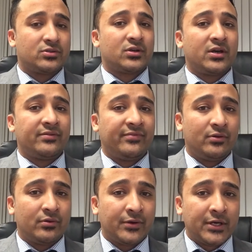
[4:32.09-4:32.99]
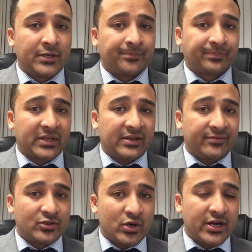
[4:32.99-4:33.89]
So if you're
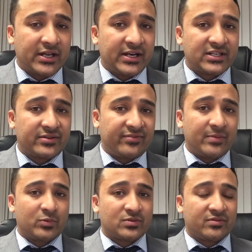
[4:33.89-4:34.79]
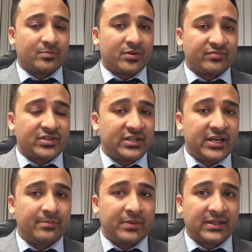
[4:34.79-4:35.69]
trying to get extra 5 points from professional
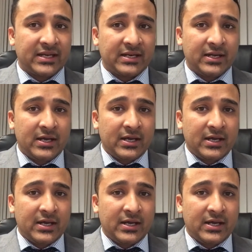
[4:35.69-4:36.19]
year, but then